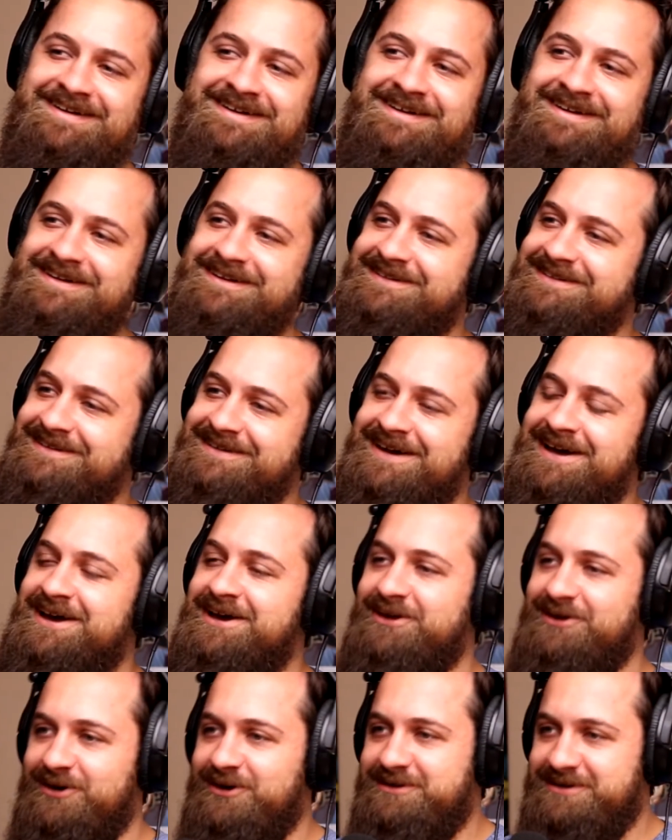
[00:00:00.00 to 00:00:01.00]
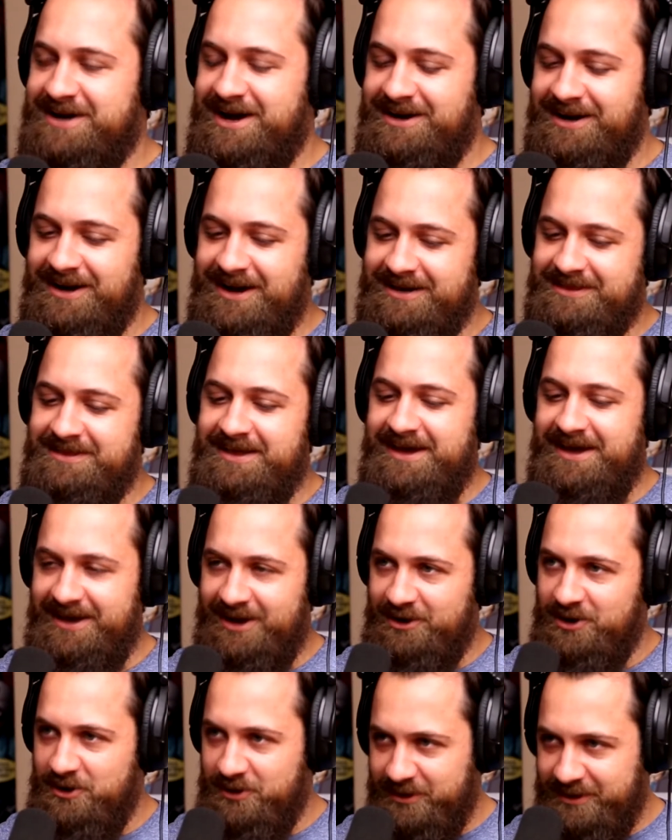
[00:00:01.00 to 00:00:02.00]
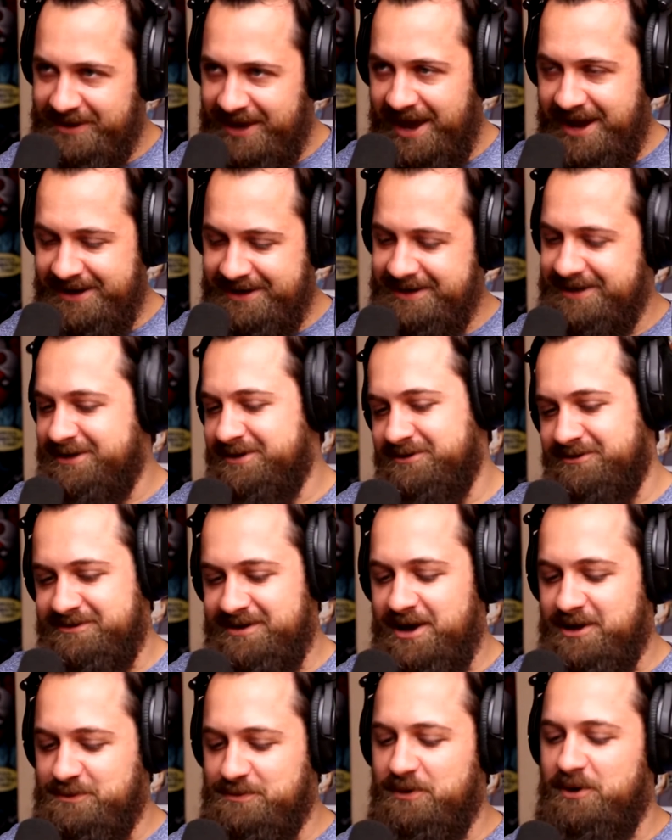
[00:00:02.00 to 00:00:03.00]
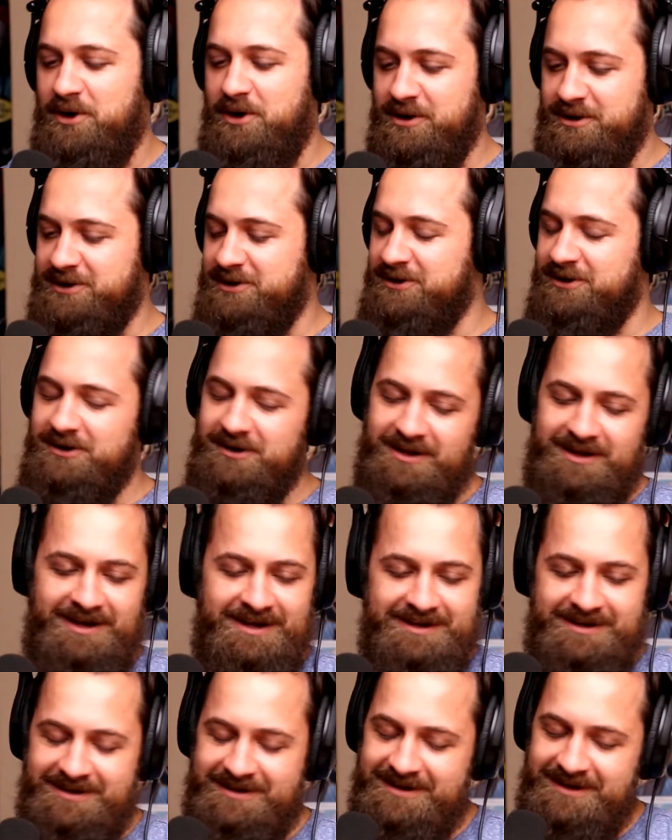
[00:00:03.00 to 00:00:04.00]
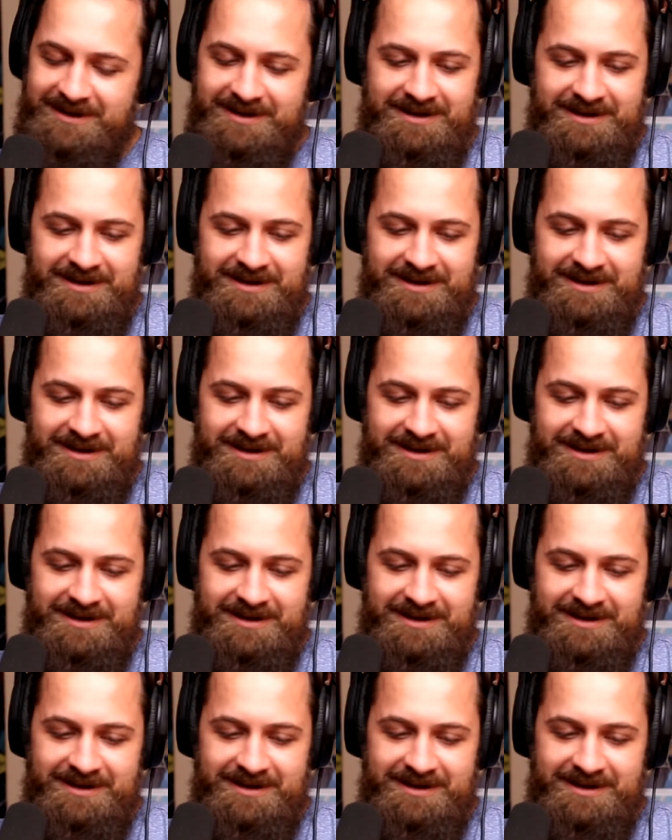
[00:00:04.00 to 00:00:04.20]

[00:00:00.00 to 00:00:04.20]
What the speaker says: it's, you know, it's kind of like their Kenny in South Park, you know, like,